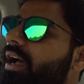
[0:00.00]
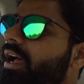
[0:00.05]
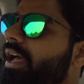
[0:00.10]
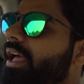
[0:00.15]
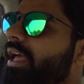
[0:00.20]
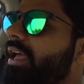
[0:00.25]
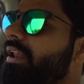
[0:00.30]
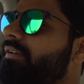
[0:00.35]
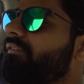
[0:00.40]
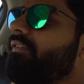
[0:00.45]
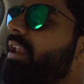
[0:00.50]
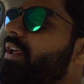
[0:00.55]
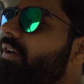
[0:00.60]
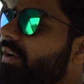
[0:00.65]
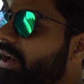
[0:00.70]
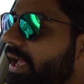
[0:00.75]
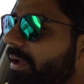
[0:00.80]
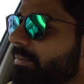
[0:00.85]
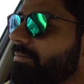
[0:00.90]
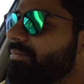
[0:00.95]
and
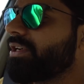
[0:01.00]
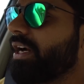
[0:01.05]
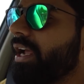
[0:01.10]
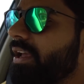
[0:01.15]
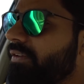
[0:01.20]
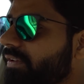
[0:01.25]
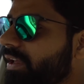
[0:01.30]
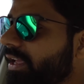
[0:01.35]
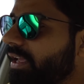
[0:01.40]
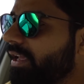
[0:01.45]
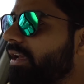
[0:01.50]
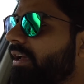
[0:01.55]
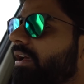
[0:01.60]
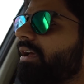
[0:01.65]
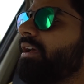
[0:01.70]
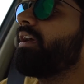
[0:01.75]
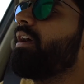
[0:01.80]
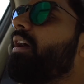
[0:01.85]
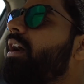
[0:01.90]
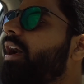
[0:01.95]
whenever I'm driving
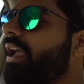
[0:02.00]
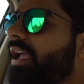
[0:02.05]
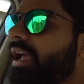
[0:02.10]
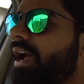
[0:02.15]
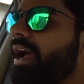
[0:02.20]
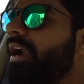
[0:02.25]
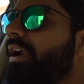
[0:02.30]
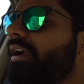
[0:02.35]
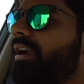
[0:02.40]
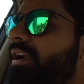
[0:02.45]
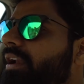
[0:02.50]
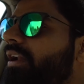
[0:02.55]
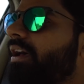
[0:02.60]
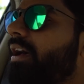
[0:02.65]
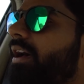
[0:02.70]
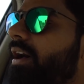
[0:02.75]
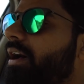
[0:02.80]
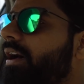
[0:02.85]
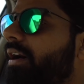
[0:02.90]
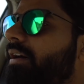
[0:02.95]
I can't
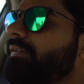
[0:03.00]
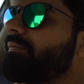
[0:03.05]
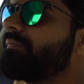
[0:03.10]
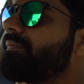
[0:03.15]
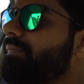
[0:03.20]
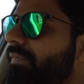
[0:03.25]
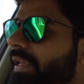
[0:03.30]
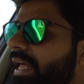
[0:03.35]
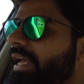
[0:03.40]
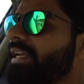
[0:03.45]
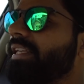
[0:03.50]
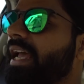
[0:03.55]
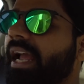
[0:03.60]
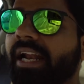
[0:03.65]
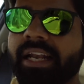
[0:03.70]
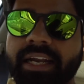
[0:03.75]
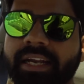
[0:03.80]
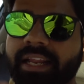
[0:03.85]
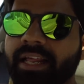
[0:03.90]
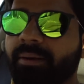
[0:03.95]

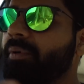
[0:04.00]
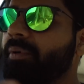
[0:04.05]
exactly tell,